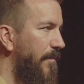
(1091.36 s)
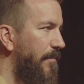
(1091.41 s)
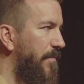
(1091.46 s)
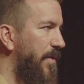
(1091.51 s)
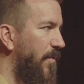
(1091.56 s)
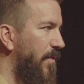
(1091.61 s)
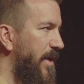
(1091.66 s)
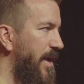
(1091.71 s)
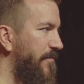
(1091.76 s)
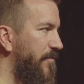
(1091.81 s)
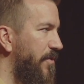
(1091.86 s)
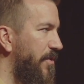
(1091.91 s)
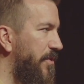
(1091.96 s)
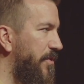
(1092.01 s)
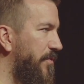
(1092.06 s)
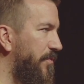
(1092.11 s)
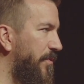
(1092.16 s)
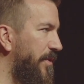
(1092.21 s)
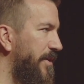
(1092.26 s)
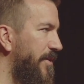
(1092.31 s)
But whatever
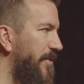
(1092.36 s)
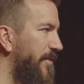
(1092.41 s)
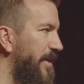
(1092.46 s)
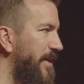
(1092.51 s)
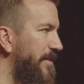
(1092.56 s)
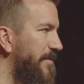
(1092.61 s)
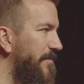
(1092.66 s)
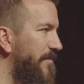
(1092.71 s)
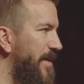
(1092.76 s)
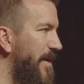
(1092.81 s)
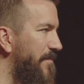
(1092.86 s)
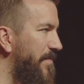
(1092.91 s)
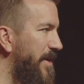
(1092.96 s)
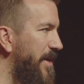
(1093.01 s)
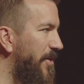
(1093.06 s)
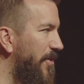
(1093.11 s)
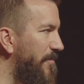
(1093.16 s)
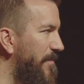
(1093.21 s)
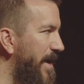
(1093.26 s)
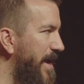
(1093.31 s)
thrill that, that
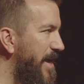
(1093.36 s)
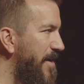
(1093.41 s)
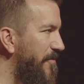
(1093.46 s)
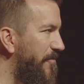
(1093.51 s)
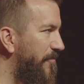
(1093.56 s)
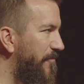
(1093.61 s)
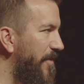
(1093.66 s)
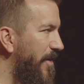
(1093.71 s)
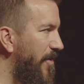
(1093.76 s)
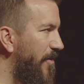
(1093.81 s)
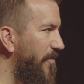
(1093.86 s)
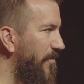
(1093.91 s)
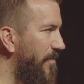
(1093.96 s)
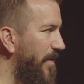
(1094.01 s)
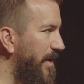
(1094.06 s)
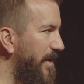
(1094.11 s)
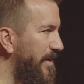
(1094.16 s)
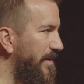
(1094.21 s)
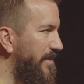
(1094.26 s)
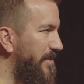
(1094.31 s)
Peter may have felt
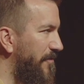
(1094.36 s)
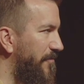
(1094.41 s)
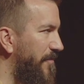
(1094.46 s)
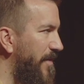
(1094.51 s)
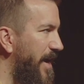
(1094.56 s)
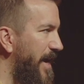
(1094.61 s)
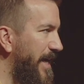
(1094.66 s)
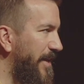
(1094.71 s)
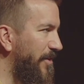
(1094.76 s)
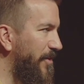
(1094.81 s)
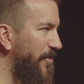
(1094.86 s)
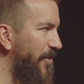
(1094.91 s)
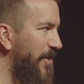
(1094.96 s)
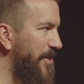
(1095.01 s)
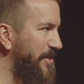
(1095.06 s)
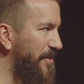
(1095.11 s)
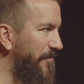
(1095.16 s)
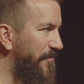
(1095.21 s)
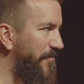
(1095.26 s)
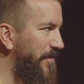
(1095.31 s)
by defying the
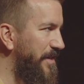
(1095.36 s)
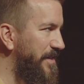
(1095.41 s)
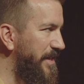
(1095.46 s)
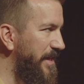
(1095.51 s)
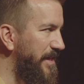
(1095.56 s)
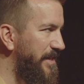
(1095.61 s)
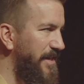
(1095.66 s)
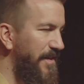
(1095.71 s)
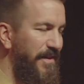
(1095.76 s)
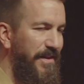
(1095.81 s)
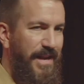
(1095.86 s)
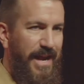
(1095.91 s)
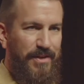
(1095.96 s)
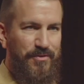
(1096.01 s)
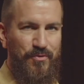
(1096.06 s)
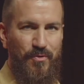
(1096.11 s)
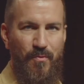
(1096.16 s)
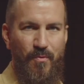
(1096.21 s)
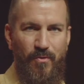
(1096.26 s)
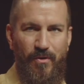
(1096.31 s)
laws of physics and the
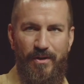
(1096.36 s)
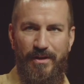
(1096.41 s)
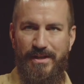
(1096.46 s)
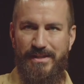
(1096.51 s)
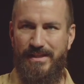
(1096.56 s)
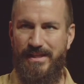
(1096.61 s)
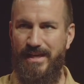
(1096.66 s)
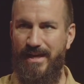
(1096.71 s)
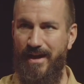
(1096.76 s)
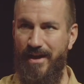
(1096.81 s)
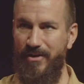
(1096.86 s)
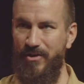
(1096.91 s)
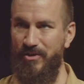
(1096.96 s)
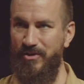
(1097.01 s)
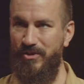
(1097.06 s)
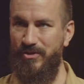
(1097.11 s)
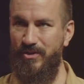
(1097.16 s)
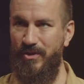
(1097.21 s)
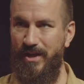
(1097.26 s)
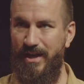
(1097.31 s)
natural world as he
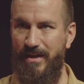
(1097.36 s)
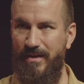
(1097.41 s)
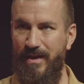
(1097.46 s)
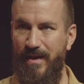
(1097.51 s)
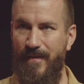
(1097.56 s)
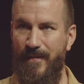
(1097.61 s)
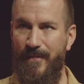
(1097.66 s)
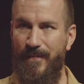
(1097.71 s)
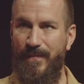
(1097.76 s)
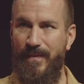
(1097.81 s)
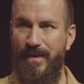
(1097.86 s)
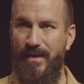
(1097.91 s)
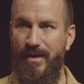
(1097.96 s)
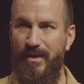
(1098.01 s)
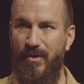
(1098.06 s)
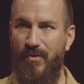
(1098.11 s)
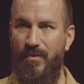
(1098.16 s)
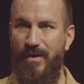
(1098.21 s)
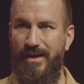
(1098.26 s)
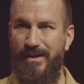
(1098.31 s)
understood it,
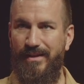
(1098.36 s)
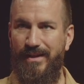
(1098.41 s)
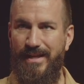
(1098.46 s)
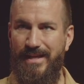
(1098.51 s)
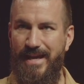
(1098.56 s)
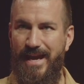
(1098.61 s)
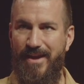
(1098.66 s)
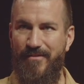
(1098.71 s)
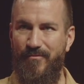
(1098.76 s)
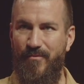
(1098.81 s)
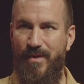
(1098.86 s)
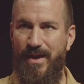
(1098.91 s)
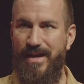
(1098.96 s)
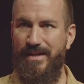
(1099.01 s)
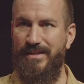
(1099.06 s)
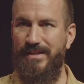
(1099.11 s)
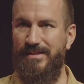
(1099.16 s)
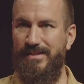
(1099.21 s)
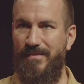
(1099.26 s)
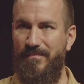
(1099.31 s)
quickly gave
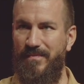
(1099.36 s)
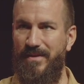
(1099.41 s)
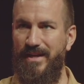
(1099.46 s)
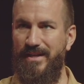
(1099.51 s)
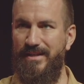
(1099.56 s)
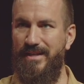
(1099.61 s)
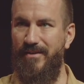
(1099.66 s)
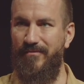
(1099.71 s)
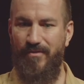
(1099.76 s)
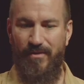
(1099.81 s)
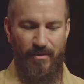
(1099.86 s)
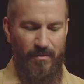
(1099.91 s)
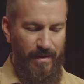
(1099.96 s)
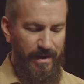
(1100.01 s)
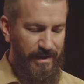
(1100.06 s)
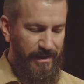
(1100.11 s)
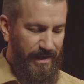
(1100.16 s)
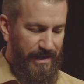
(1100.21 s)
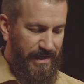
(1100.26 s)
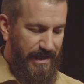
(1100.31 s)
way to something different,
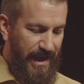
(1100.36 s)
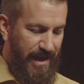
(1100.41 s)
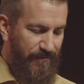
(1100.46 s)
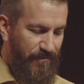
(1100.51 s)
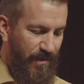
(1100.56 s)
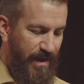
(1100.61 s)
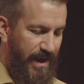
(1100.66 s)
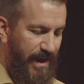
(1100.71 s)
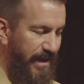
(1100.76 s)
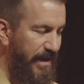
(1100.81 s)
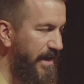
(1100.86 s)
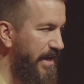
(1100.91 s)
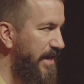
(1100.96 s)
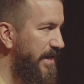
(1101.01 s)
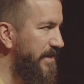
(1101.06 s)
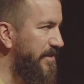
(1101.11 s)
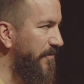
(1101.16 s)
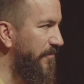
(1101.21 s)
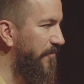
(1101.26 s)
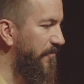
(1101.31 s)
quickly gave way
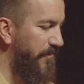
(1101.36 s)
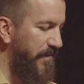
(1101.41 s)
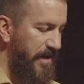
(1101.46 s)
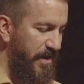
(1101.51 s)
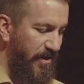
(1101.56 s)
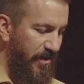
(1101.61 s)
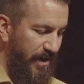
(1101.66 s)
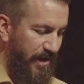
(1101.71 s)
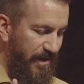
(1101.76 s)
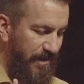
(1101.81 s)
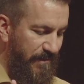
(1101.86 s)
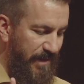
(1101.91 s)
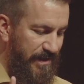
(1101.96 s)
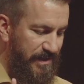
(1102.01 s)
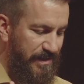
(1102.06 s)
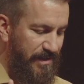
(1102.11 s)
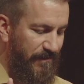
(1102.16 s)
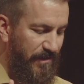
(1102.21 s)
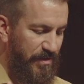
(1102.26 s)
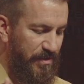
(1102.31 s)
to fear in the
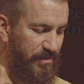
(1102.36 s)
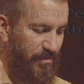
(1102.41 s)
midst of the